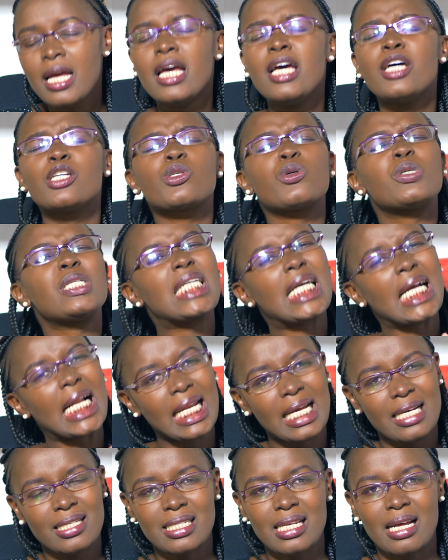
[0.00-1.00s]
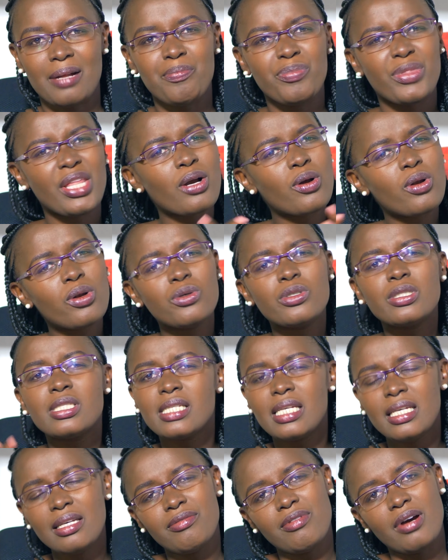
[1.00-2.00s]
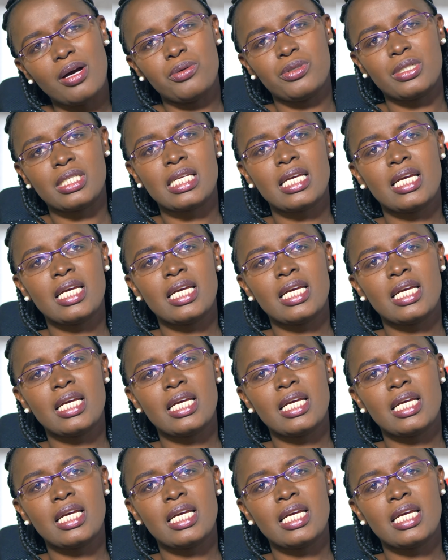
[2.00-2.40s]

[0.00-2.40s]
So declutter, the clothes give out.